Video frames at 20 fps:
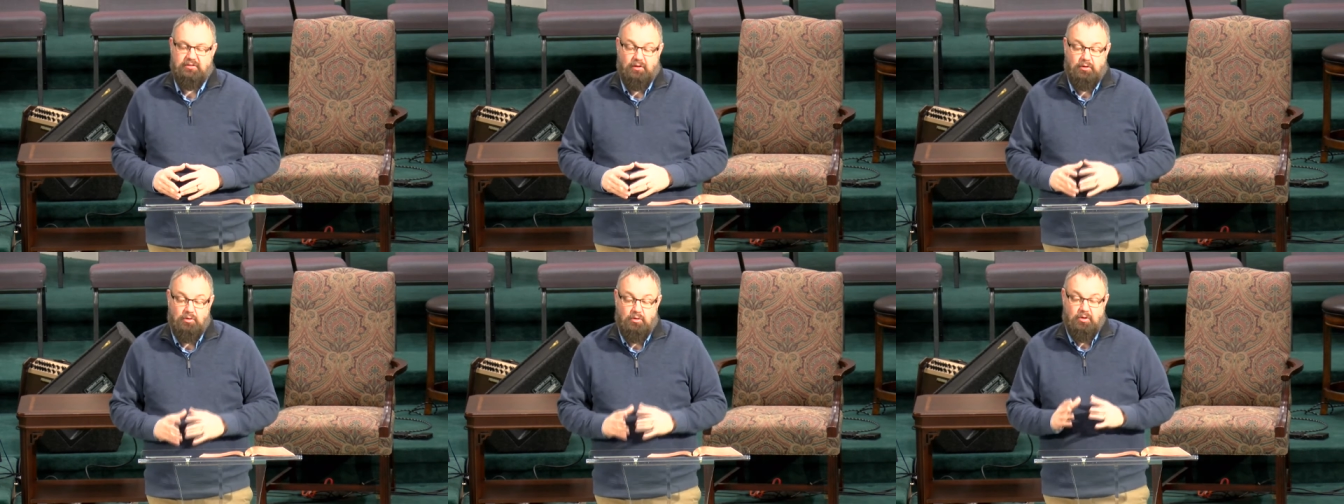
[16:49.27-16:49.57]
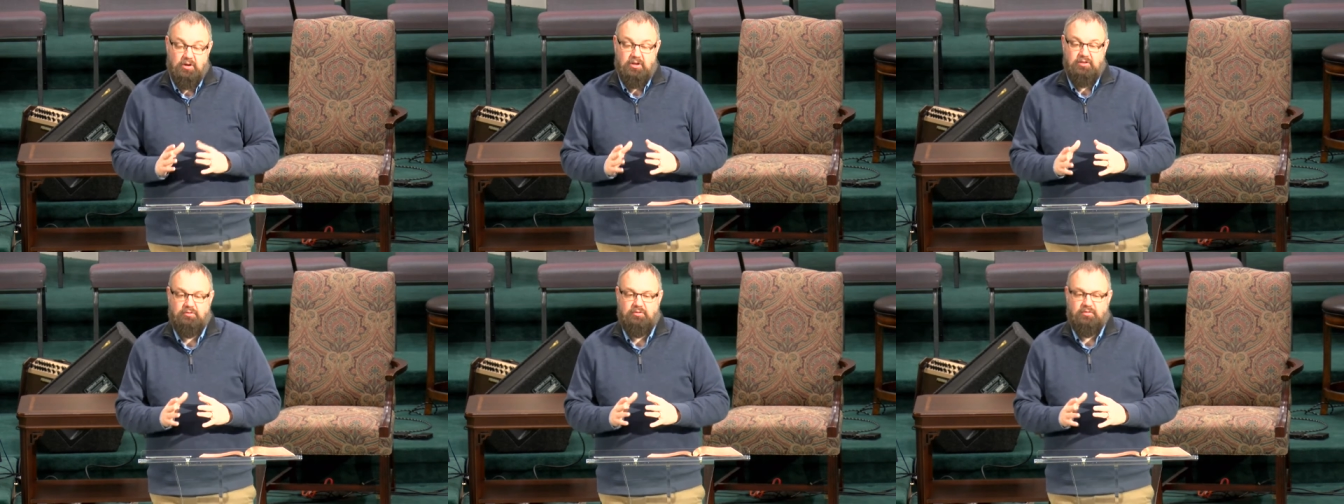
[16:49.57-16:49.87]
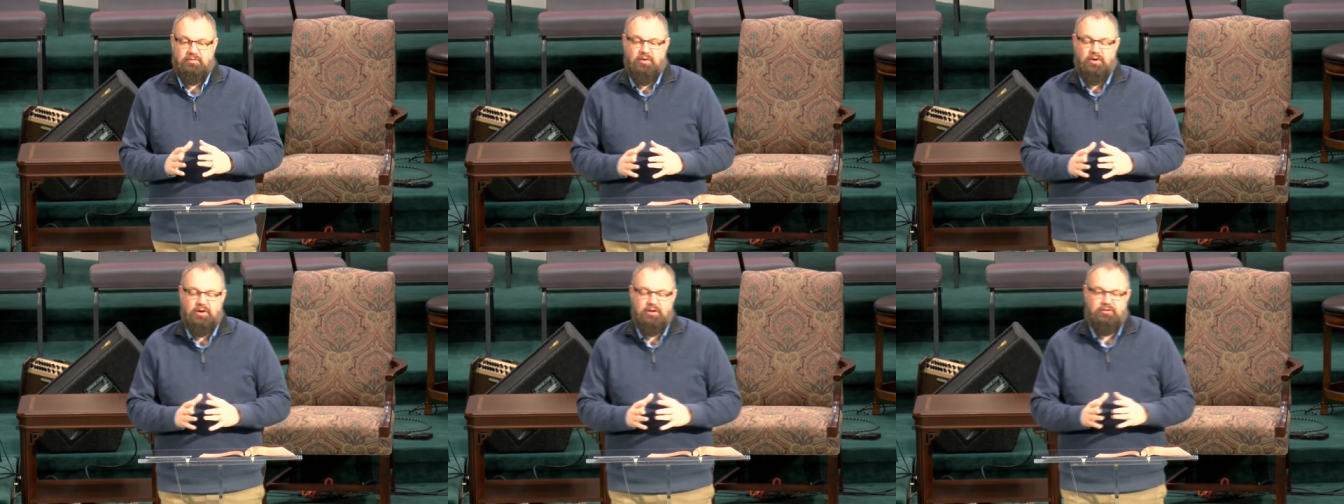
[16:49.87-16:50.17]
the Lord is
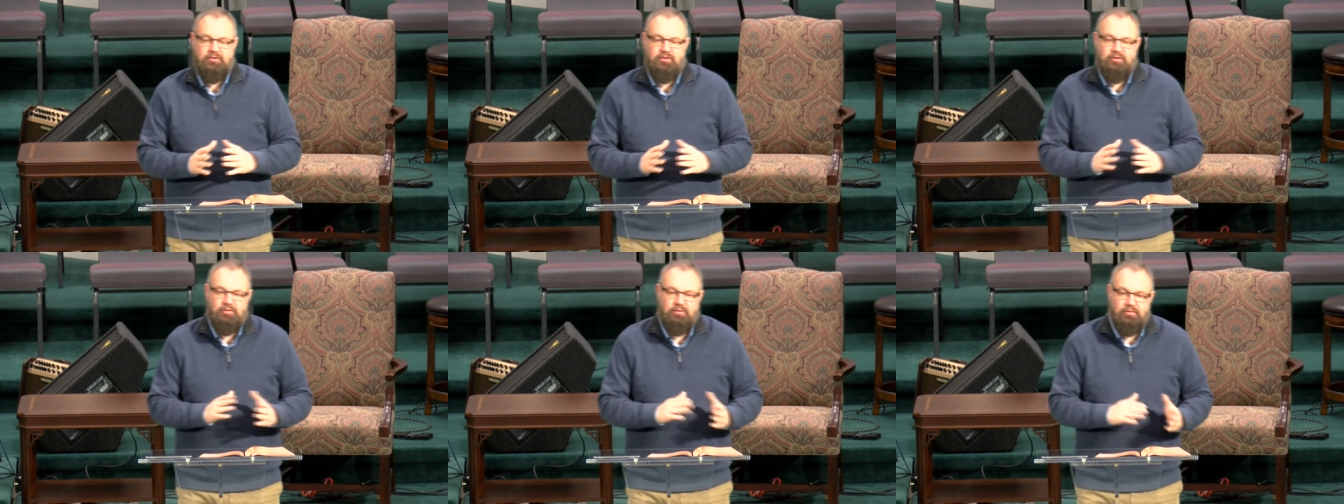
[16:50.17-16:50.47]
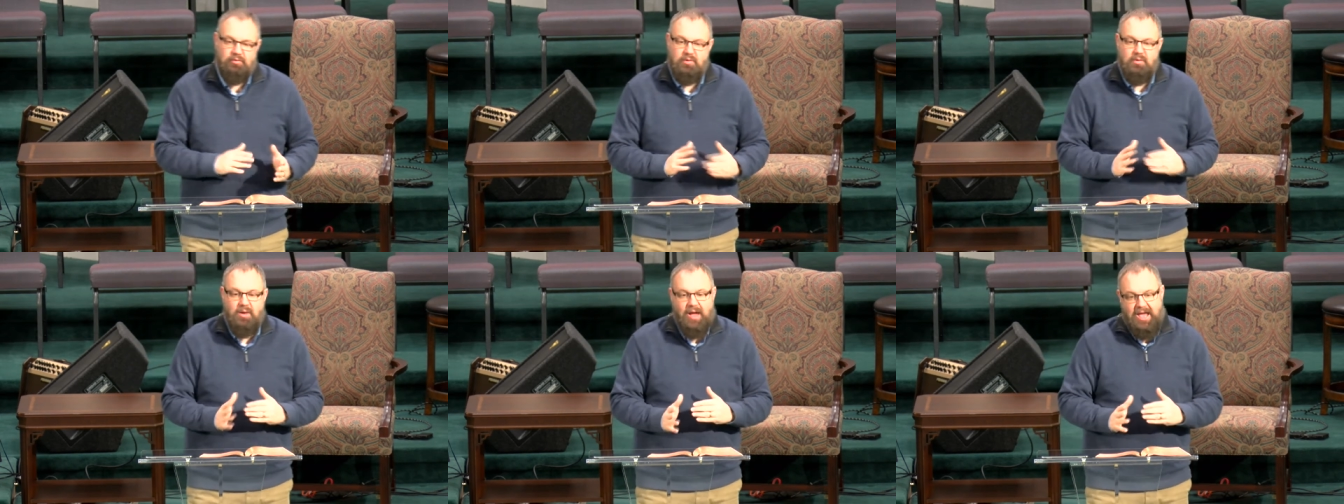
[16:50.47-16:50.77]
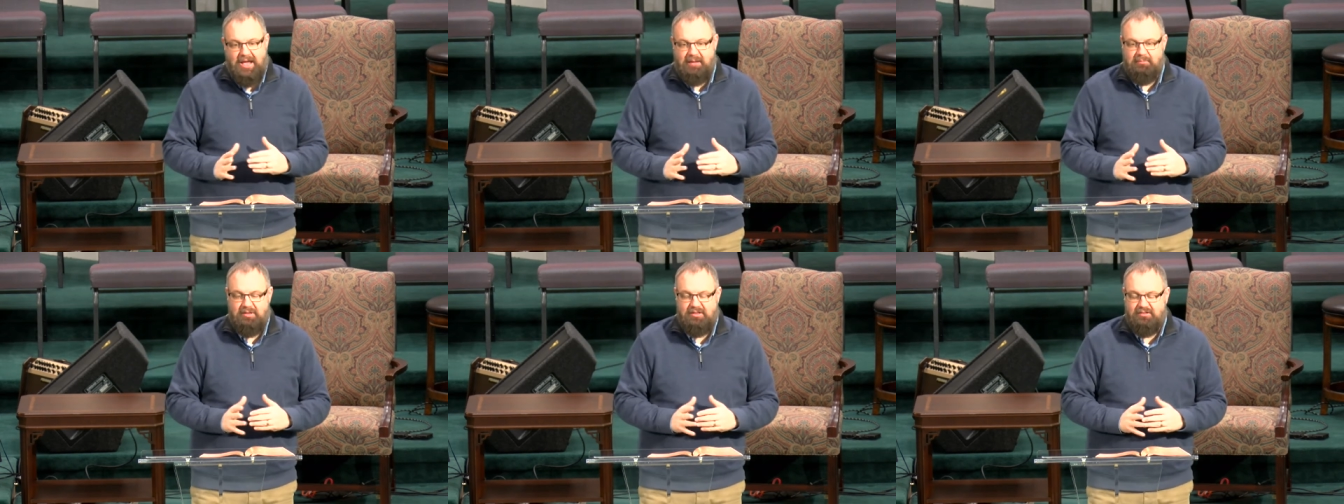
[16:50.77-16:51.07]
referring to through
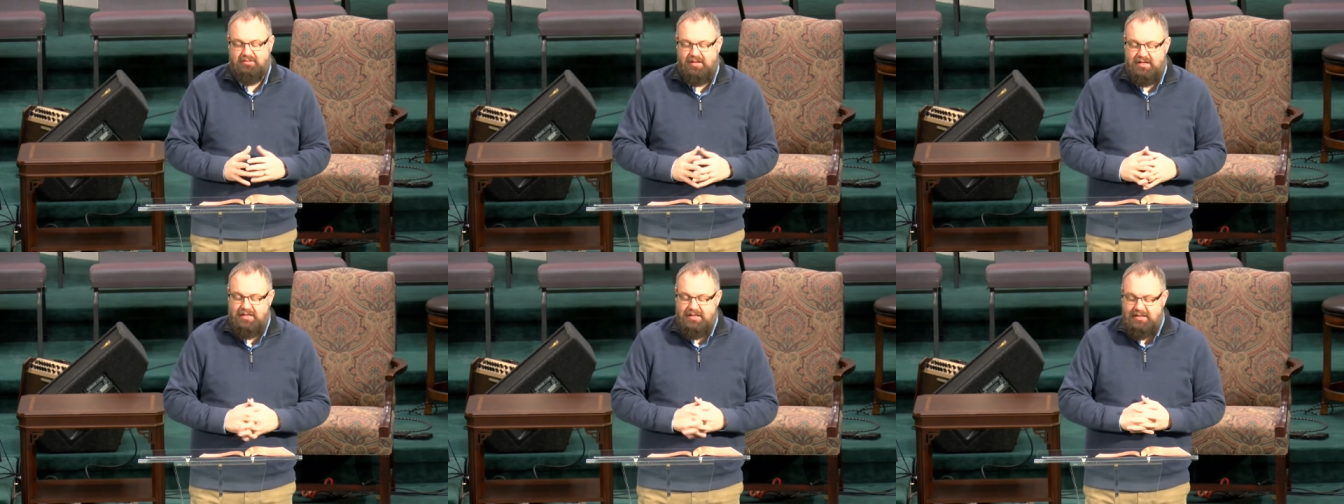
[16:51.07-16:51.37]
Amos,